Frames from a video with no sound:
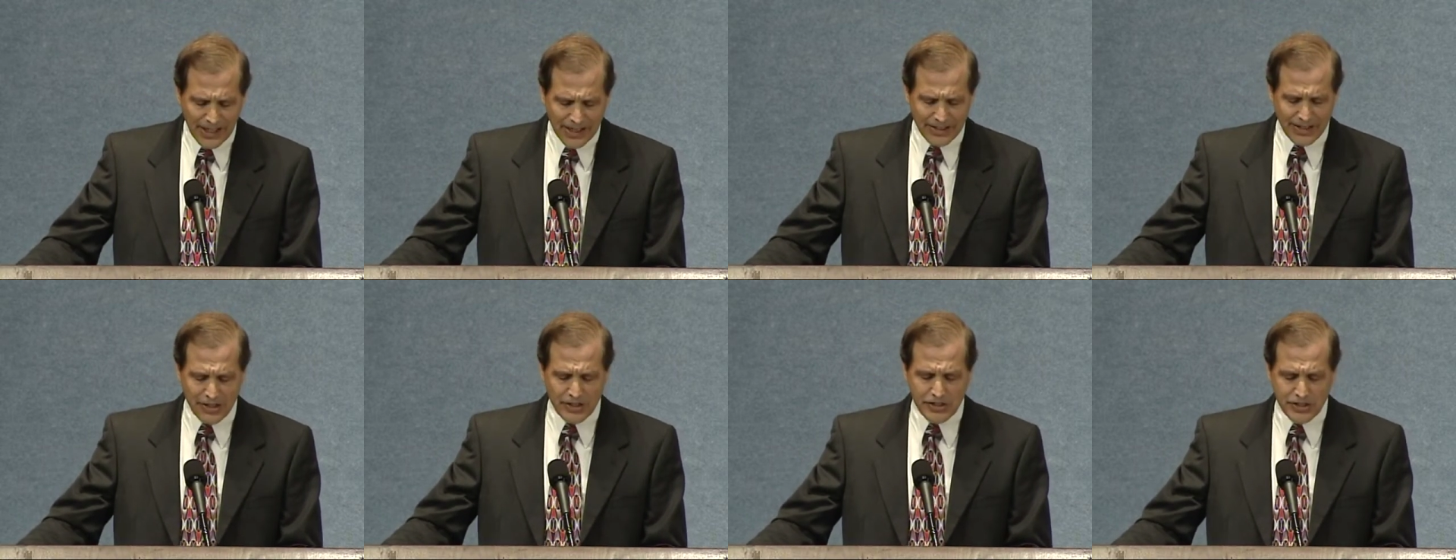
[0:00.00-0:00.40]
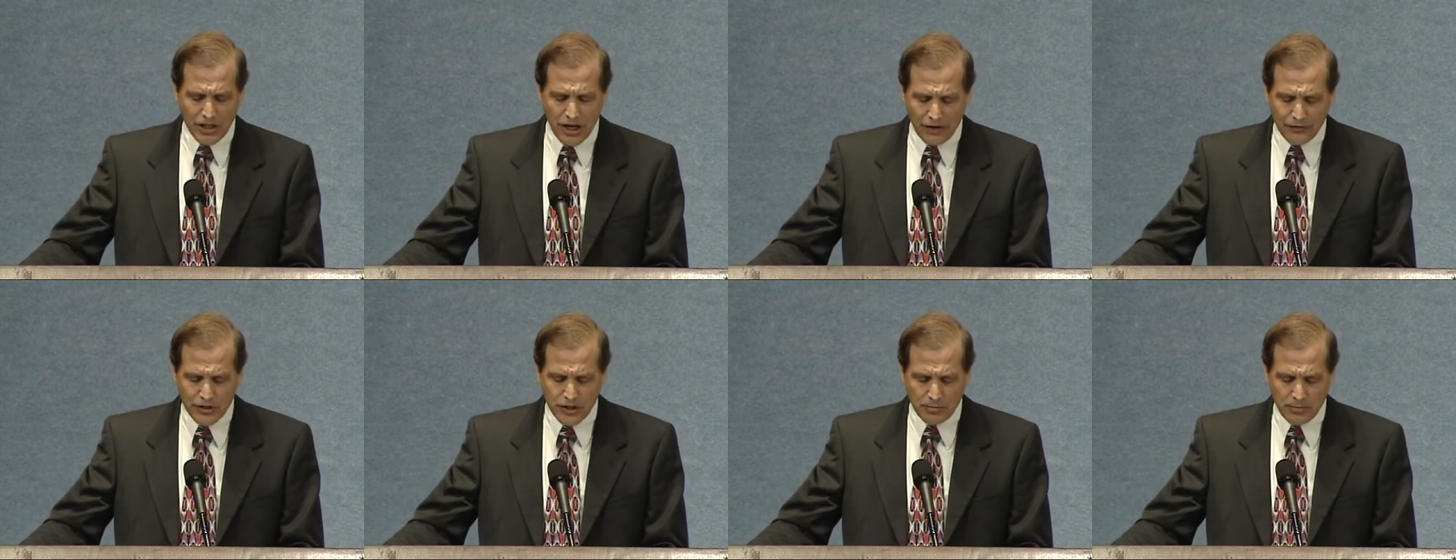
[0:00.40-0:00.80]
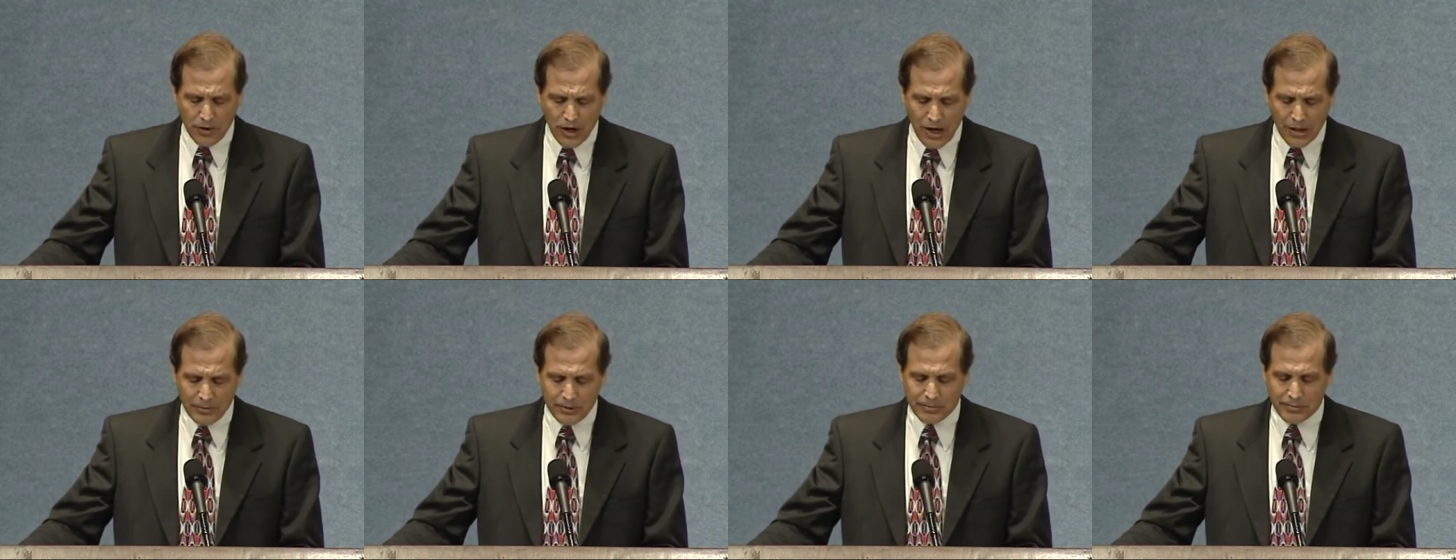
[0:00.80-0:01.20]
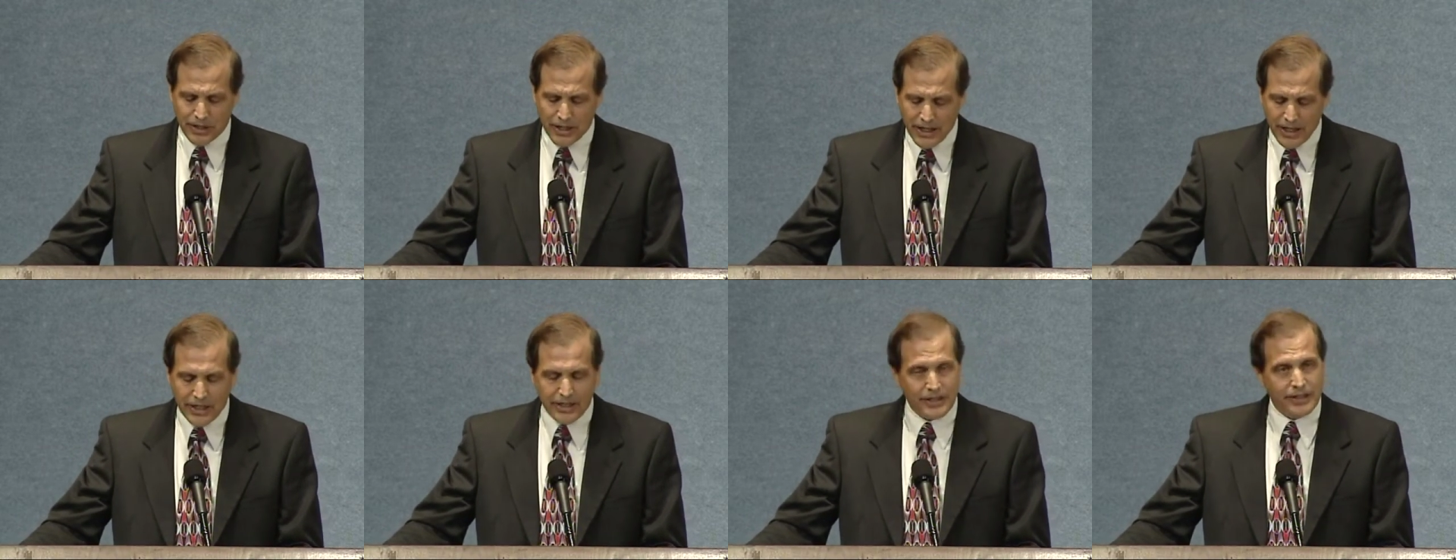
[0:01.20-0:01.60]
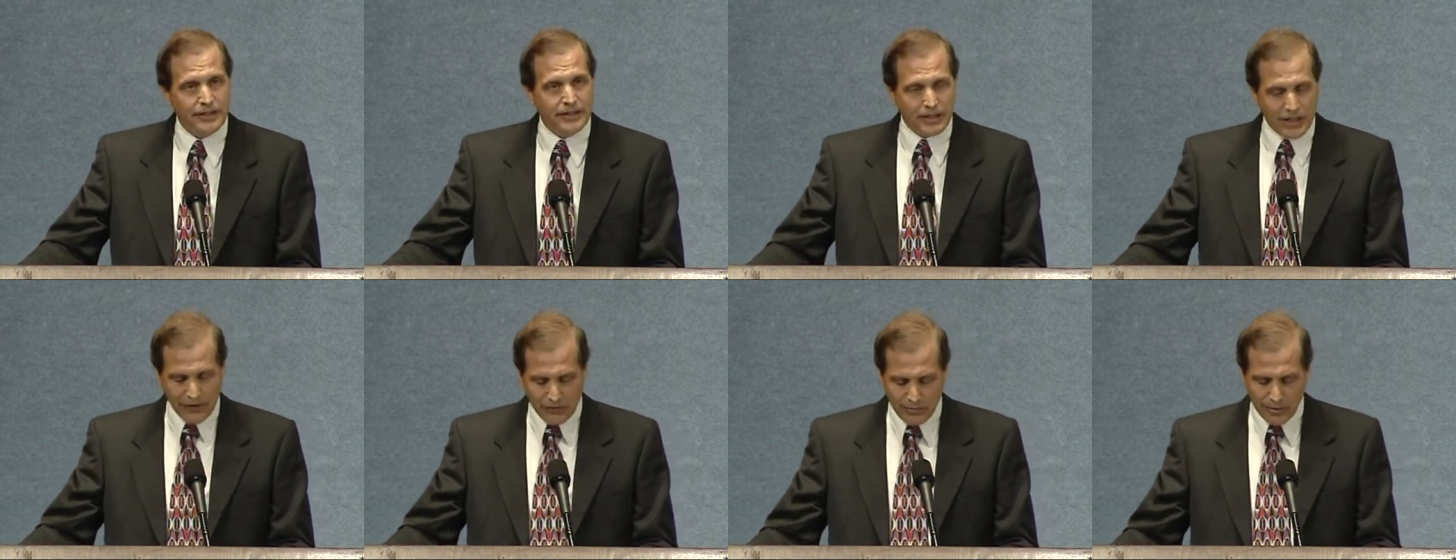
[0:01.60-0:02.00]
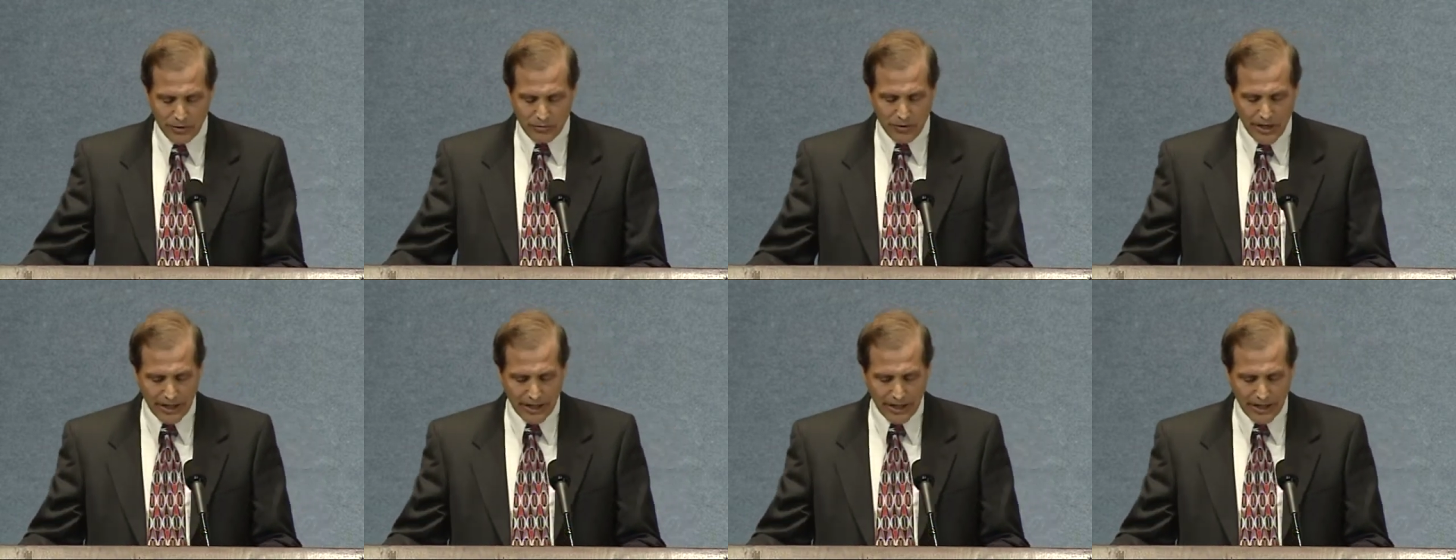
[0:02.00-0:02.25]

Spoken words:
Now, to solve this problem, did the government